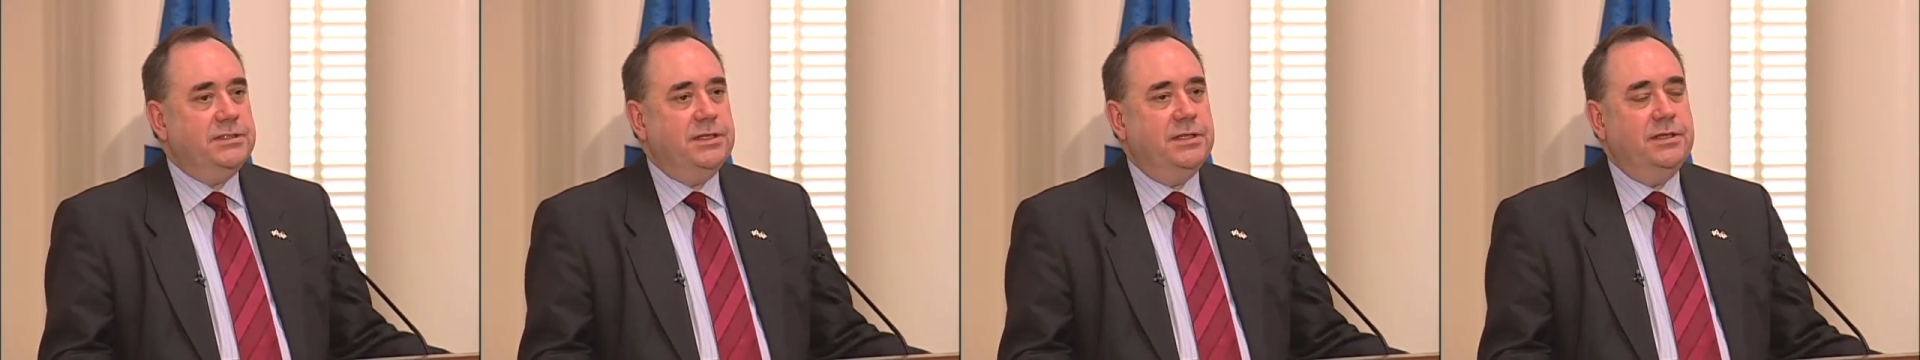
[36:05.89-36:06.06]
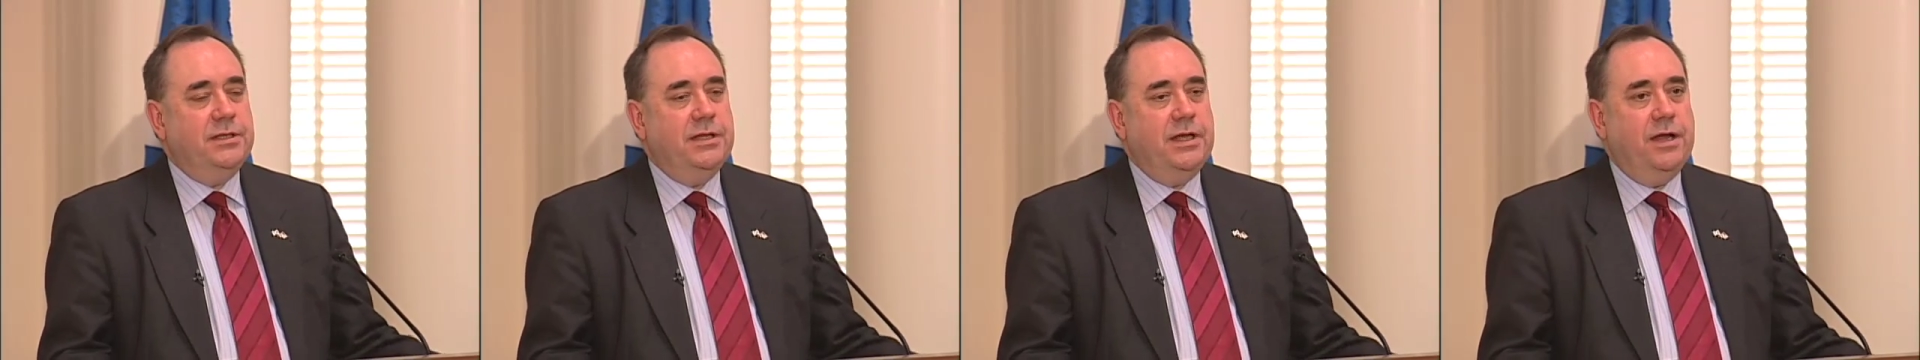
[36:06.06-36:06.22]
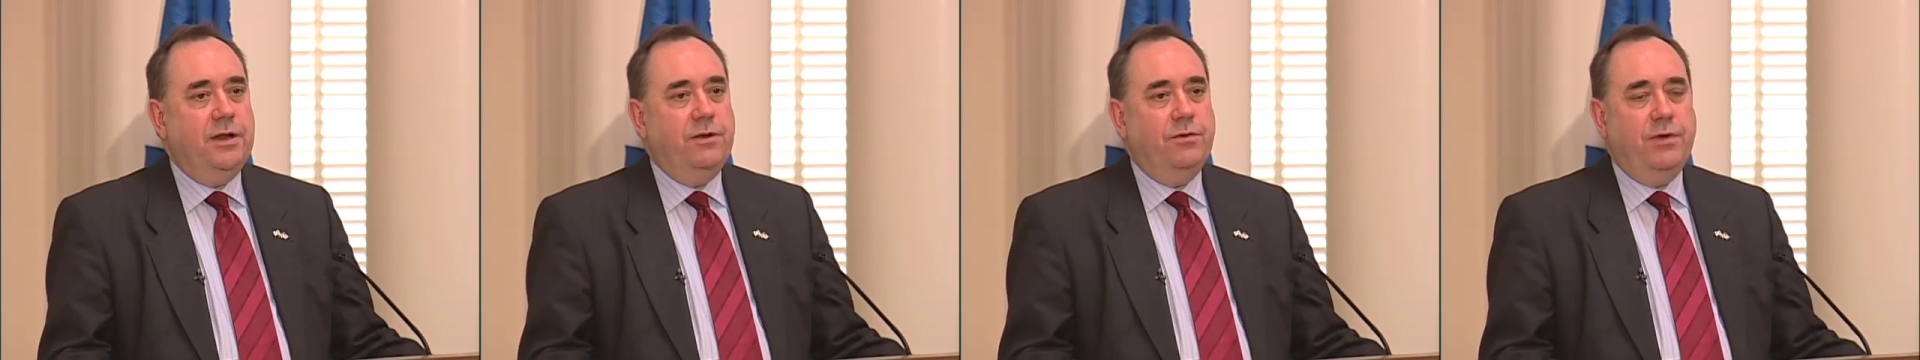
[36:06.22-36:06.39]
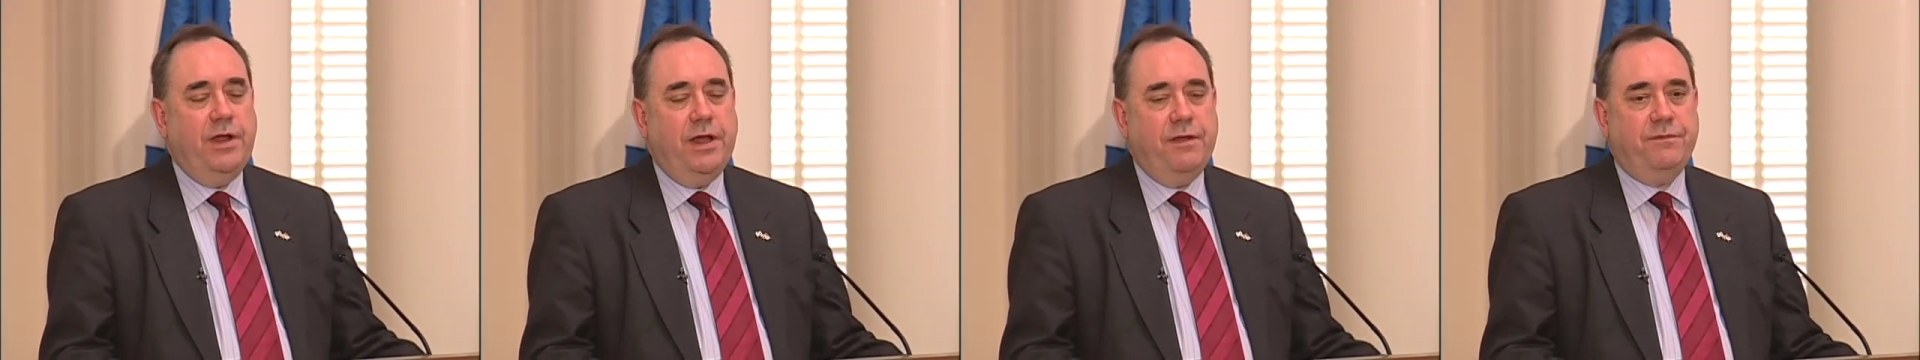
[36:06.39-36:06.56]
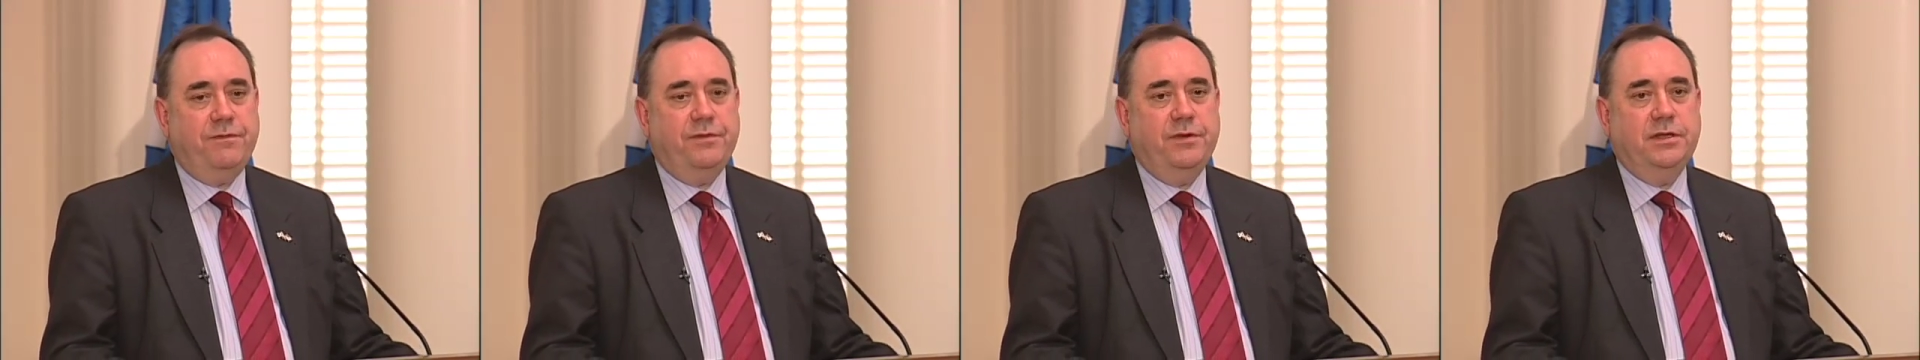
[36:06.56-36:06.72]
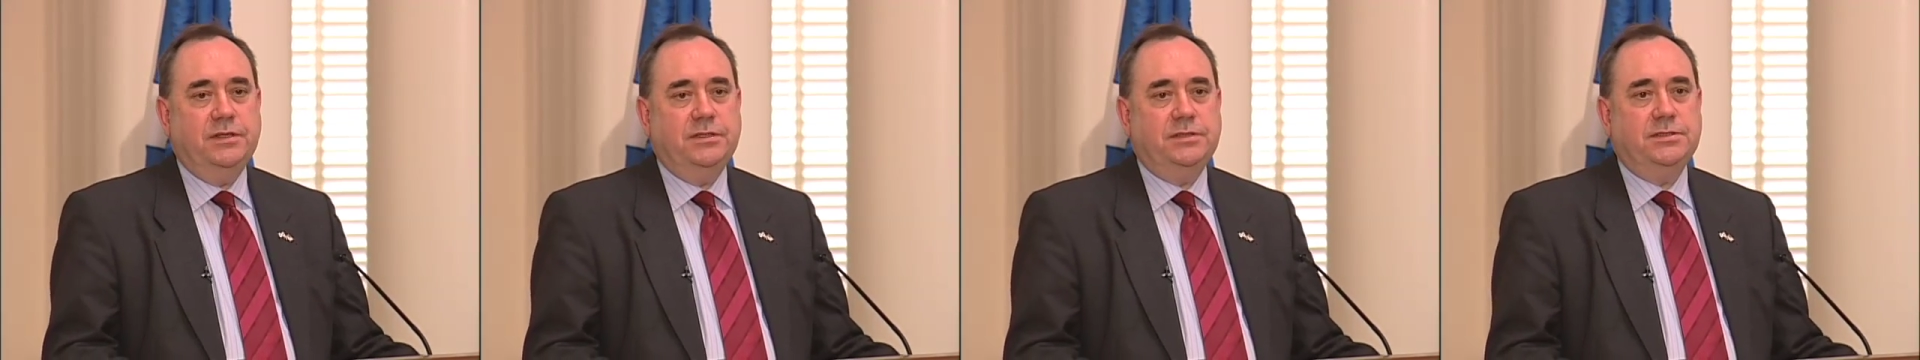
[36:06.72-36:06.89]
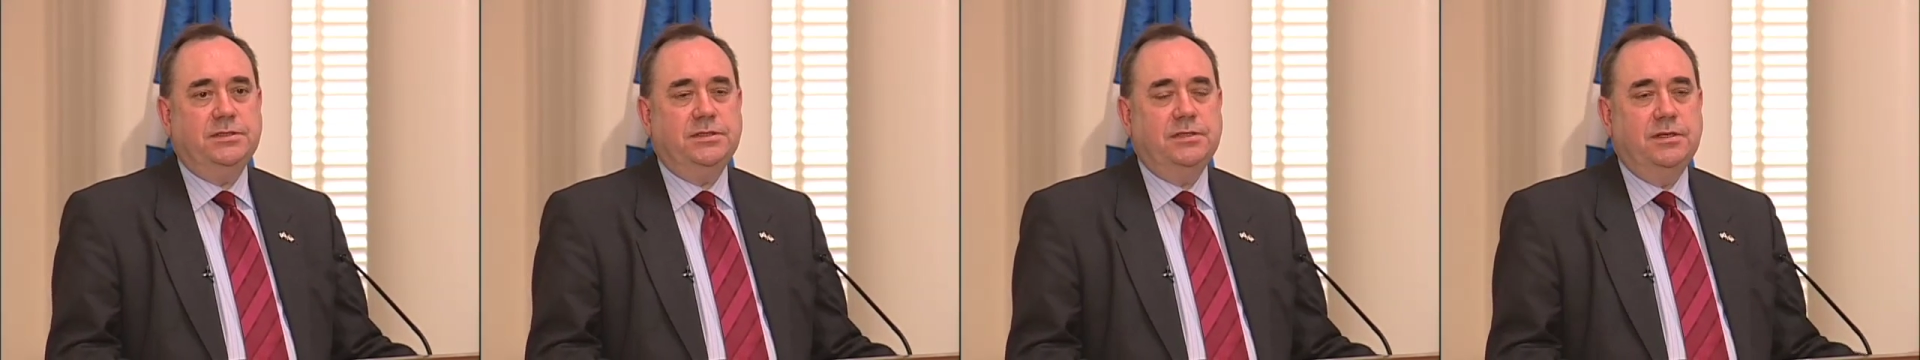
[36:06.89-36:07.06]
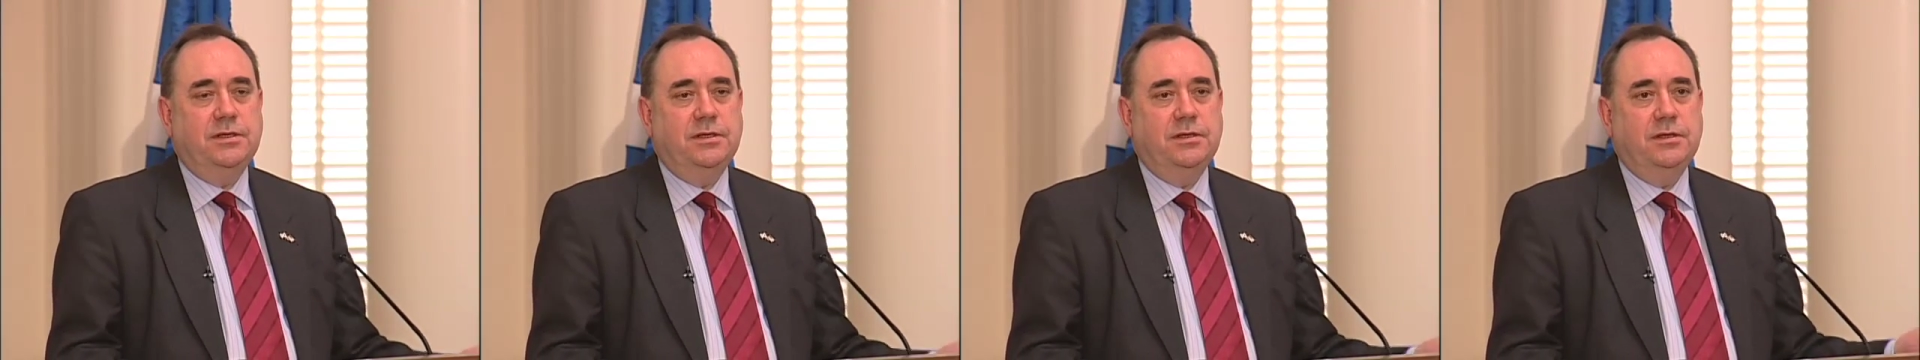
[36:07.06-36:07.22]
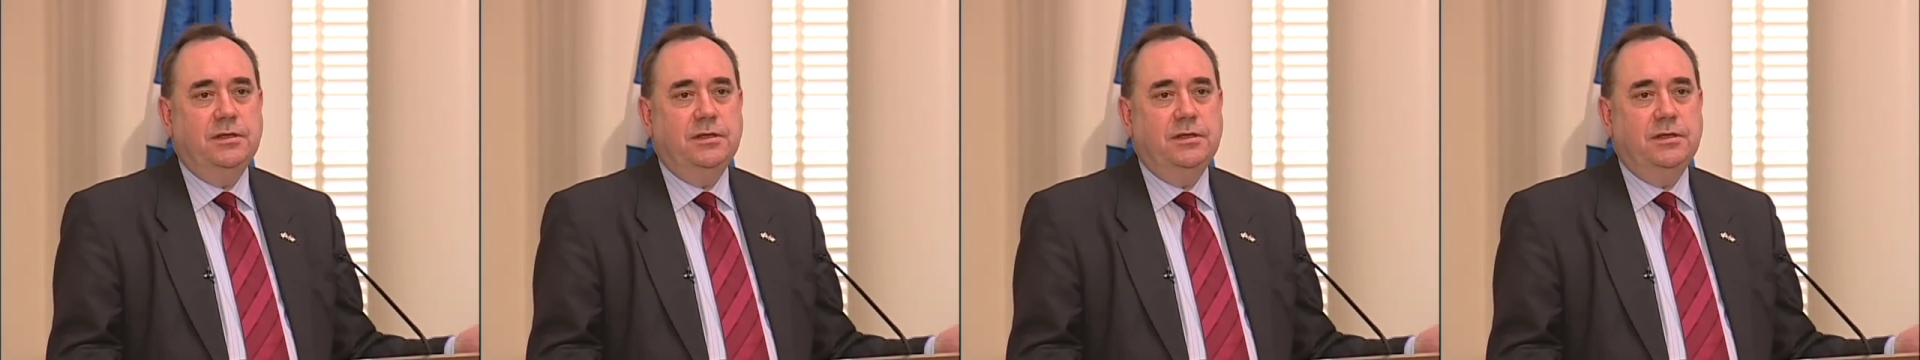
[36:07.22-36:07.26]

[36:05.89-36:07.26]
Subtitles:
in that reference,